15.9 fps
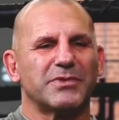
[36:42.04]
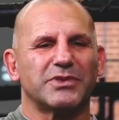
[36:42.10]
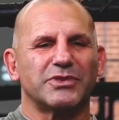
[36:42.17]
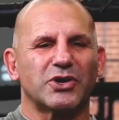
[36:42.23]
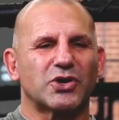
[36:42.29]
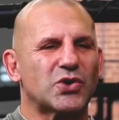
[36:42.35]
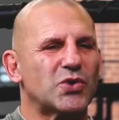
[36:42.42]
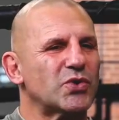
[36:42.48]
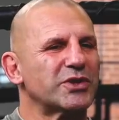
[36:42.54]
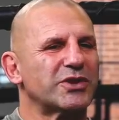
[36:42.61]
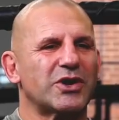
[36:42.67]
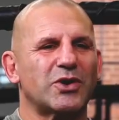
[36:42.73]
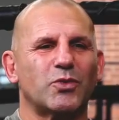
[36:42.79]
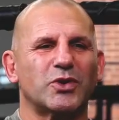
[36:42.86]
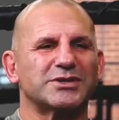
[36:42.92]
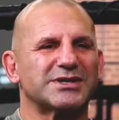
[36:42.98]
The corner that I
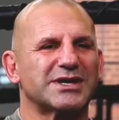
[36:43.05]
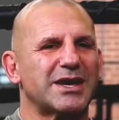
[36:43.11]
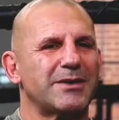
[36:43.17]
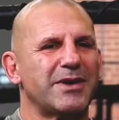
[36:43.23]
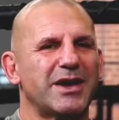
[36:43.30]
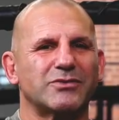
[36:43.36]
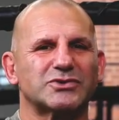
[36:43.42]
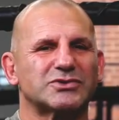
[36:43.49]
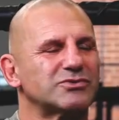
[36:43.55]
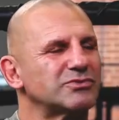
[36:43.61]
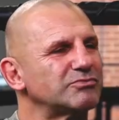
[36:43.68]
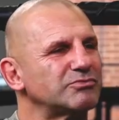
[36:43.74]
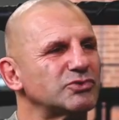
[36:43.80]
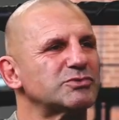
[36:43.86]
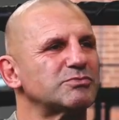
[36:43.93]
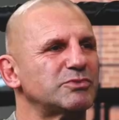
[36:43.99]
wanted to come out was
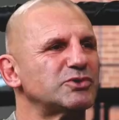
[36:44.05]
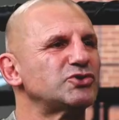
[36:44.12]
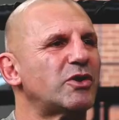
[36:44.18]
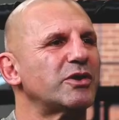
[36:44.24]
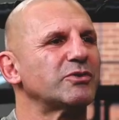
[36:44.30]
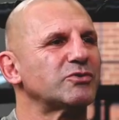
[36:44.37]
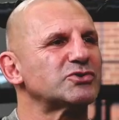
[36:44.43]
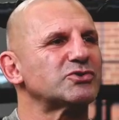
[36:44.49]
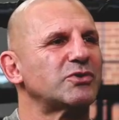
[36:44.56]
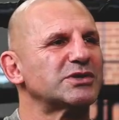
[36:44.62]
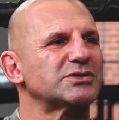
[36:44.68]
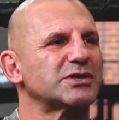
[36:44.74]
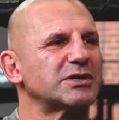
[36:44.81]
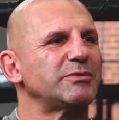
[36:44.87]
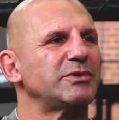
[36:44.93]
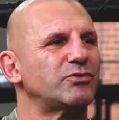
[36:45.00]
majority was always
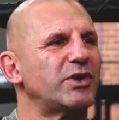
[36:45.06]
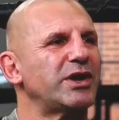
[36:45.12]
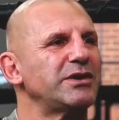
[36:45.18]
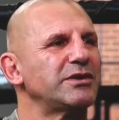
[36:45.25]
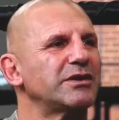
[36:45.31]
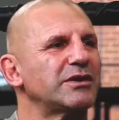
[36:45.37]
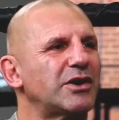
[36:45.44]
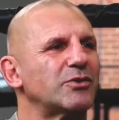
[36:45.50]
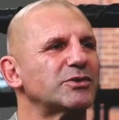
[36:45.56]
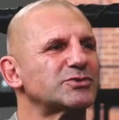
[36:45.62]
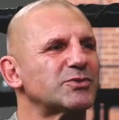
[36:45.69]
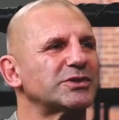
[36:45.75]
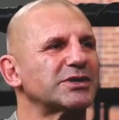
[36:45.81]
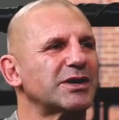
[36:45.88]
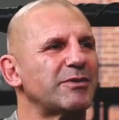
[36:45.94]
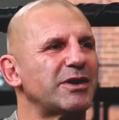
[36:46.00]
going to be red. I always
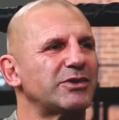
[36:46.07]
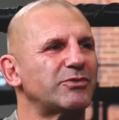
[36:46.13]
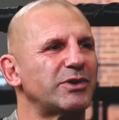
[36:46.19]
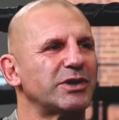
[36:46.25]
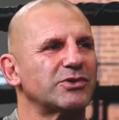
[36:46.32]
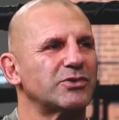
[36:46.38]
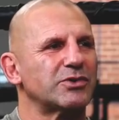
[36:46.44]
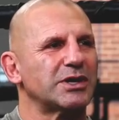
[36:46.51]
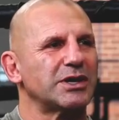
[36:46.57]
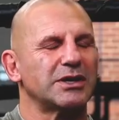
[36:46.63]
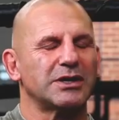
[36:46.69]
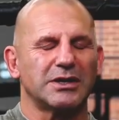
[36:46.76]
wanted to come out of the red corner.